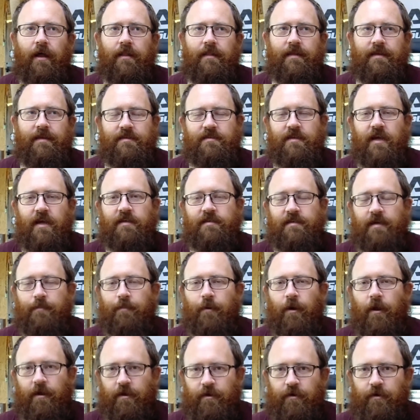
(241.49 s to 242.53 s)
These days I
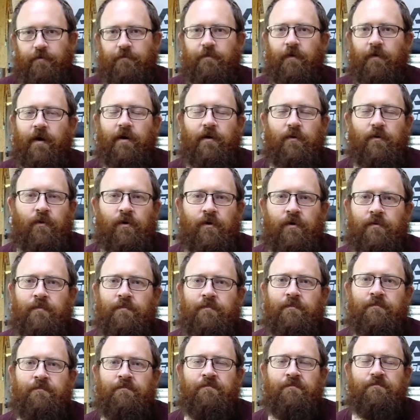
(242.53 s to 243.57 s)
probably could find one.
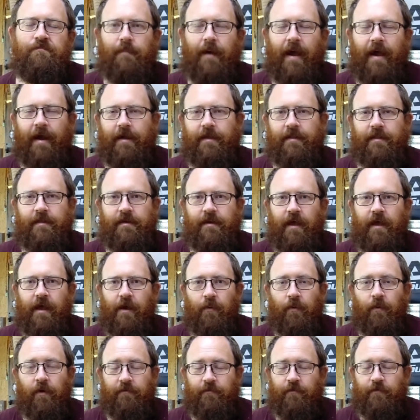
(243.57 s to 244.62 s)
Back in the
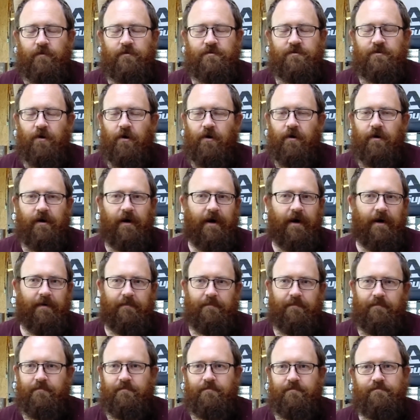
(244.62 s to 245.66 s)
day when I first started,
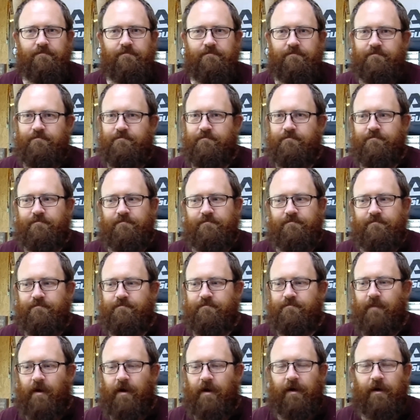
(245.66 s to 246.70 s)
I
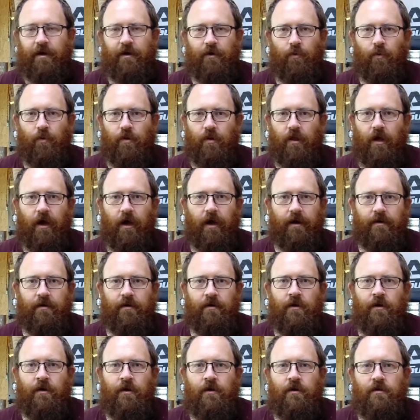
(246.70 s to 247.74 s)
didn't know a lot.
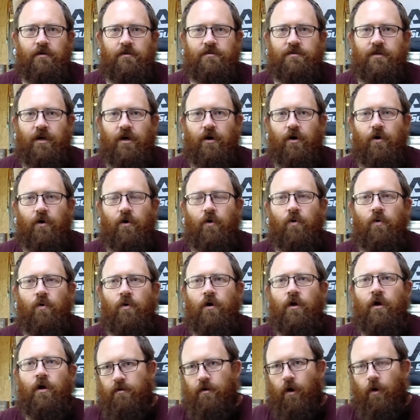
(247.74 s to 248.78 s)
So
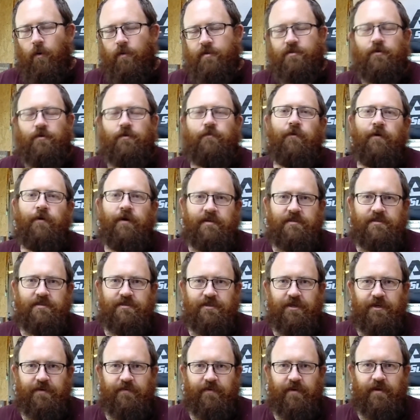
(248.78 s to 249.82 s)
always look for an
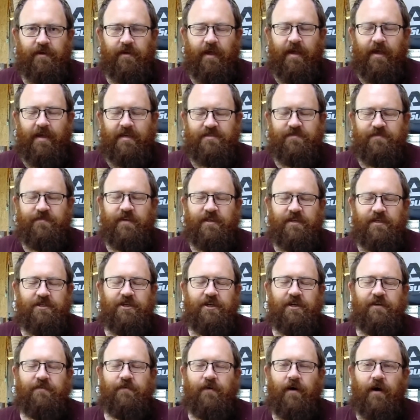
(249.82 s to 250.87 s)

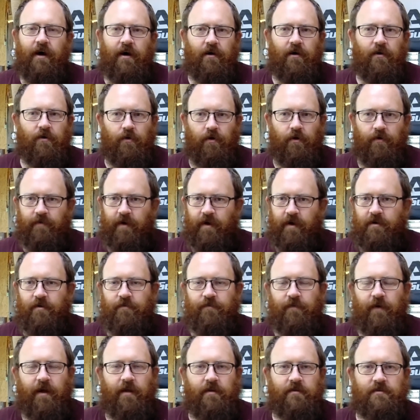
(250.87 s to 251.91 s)
SVG file or a
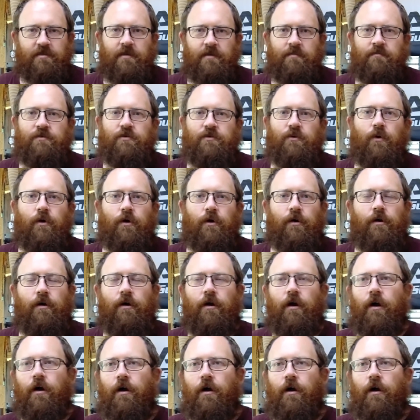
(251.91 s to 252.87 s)
vector file of some sort.